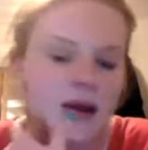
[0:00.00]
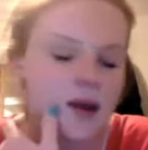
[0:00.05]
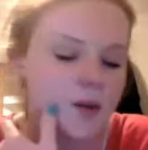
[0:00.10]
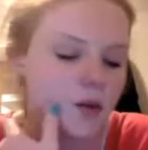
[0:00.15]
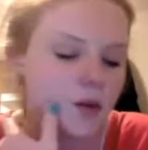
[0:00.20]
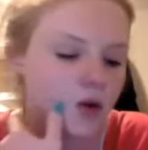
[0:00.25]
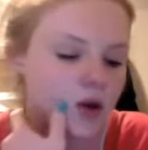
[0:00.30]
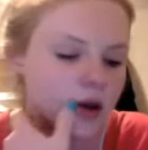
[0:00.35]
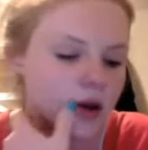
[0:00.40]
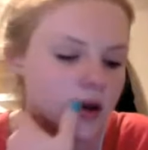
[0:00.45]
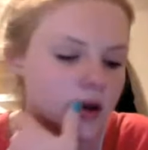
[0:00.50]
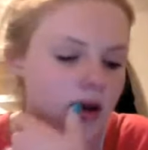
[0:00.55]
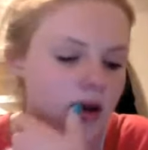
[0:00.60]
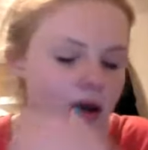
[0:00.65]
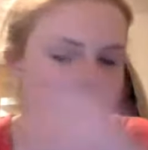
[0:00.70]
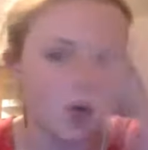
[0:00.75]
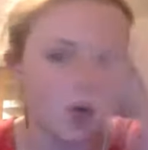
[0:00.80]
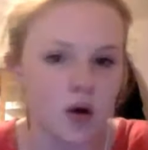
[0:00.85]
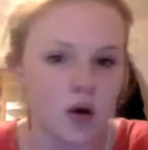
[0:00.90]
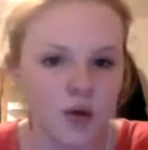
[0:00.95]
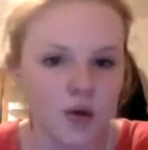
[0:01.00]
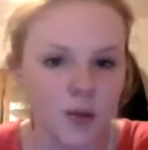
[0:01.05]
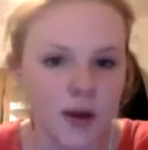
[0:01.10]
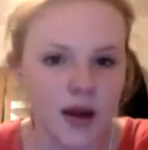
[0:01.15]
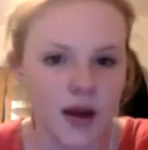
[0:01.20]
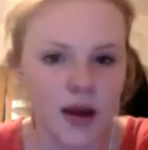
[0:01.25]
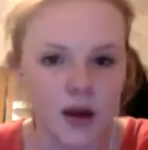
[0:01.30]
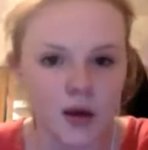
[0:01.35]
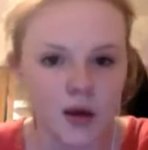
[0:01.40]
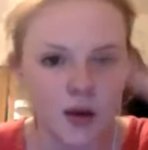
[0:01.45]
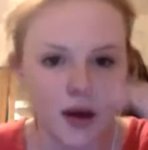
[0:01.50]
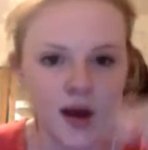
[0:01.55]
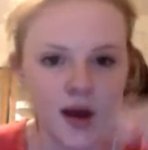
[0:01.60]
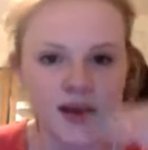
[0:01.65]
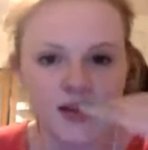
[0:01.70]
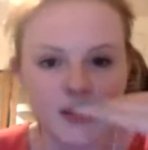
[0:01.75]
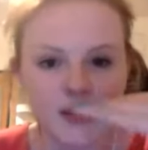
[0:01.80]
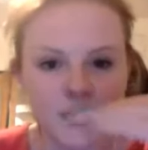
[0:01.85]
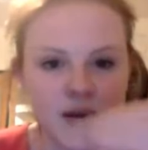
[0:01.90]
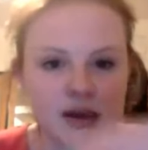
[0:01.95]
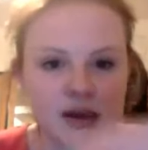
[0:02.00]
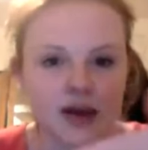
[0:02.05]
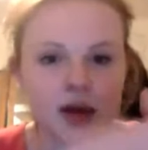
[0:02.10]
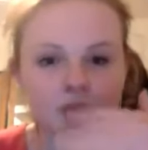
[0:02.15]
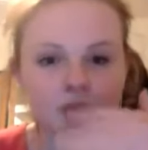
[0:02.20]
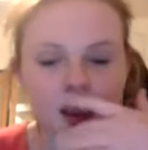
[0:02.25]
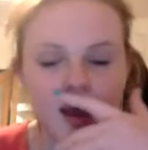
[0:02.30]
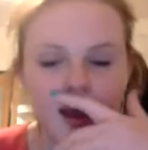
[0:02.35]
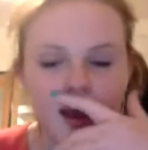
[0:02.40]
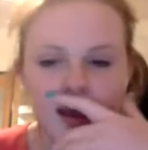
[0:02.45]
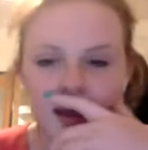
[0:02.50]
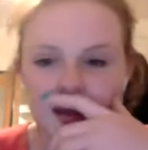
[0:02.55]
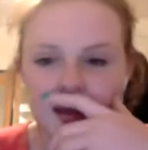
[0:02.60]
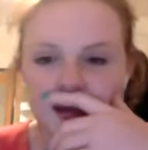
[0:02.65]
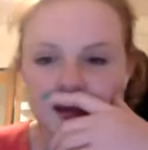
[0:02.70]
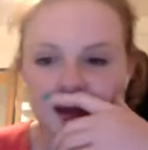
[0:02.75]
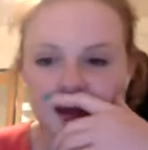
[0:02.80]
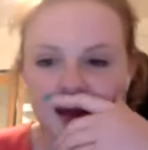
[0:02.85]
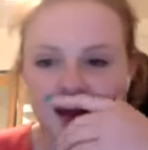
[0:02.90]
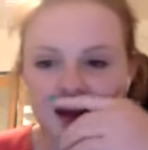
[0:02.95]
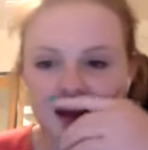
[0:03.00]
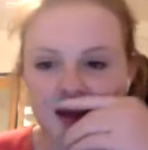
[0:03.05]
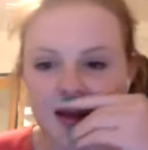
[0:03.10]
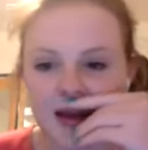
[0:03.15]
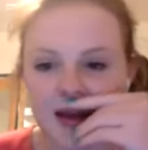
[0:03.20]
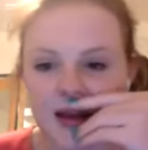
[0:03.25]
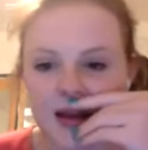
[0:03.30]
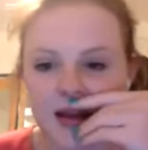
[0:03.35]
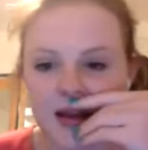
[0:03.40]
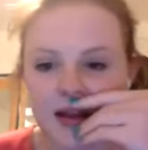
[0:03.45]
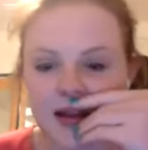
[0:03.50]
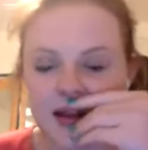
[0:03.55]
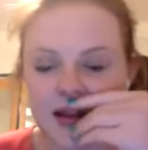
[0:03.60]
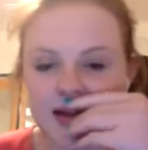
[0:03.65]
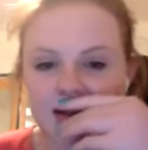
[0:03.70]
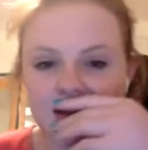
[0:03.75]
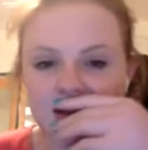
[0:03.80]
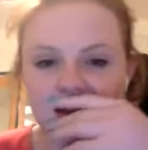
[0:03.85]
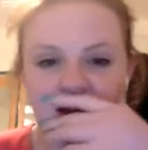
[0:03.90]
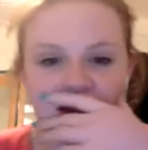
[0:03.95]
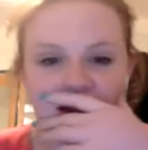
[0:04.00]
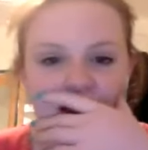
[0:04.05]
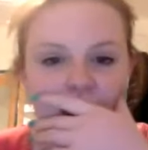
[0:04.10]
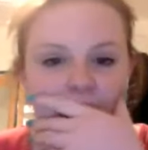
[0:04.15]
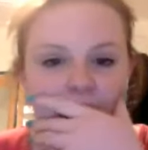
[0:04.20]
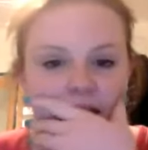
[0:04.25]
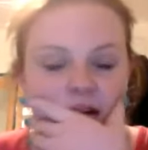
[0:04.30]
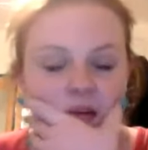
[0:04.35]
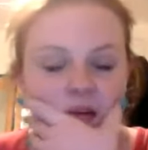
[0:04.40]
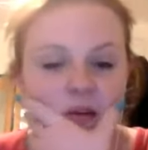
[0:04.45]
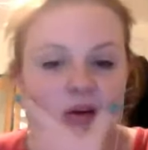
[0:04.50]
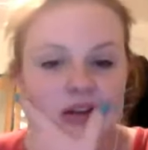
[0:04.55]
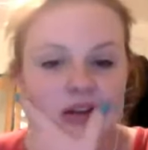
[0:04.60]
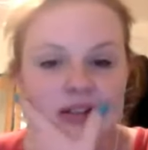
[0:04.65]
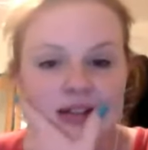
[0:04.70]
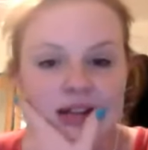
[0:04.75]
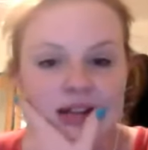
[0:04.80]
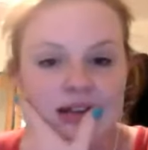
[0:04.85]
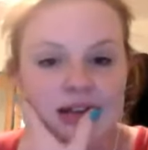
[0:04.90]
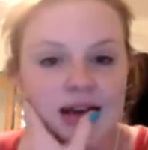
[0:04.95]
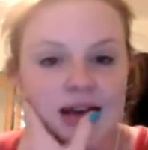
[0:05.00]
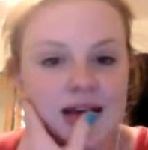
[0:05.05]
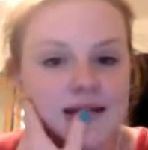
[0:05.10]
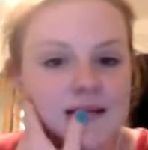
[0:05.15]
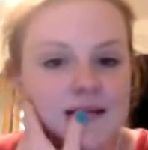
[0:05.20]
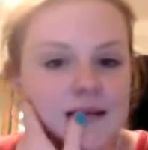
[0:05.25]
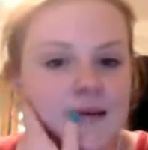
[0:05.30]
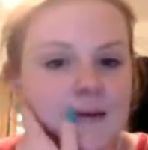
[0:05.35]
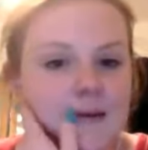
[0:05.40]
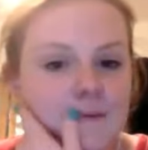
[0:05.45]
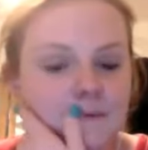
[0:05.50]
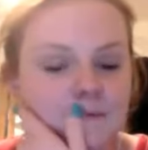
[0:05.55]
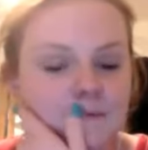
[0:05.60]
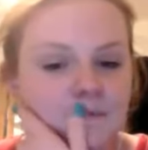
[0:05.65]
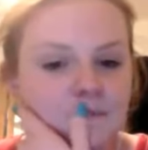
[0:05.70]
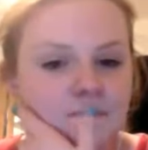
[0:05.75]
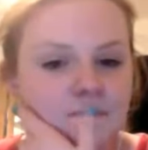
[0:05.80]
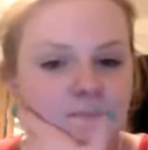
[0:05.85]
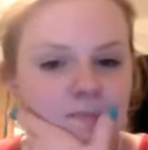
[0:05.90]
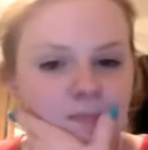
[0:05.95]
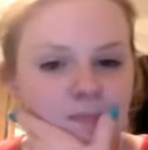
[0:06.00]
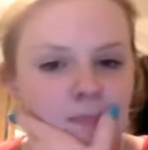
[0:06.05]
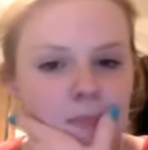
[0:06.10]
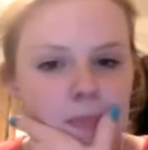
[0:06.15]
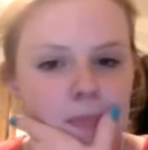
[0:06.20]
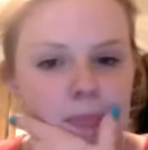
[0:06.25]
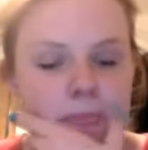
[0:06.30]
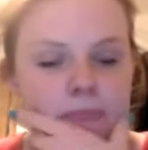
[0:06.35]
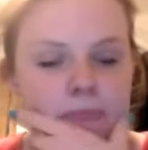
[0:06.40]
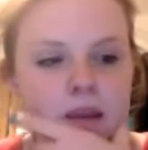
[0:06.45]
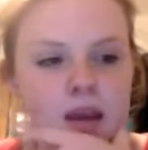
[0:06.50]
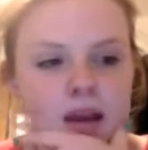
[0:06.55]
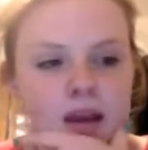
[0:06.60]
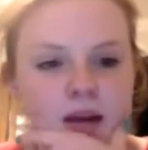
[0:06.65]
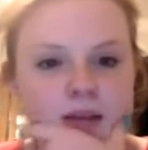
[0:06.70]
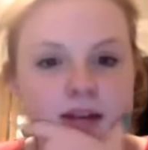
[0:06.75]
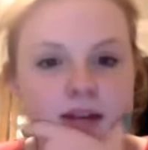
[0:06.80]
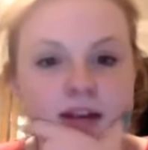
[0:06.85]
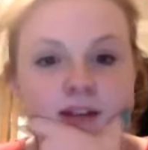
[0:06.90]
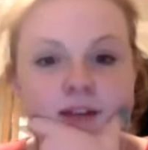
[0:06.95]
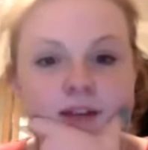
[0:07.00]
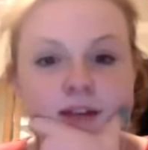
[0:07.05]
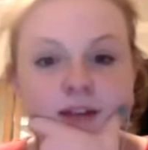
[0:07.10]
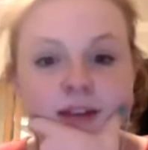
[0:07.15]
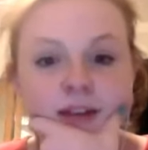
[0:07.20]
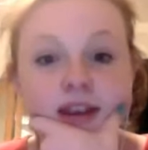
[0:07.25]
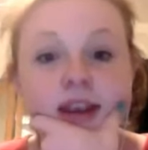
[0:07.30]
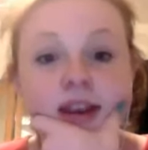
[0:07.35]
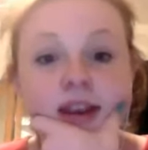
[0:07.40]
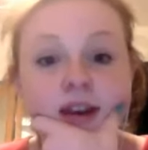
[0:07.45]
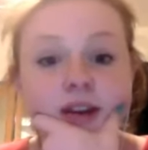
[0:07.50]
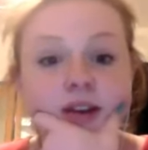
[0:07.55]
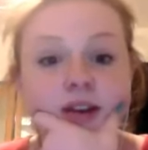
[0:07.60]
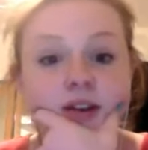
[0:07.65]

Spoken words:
I'm going in order by who asked me. And sadly, this is like the third person that's asked me out of like 15.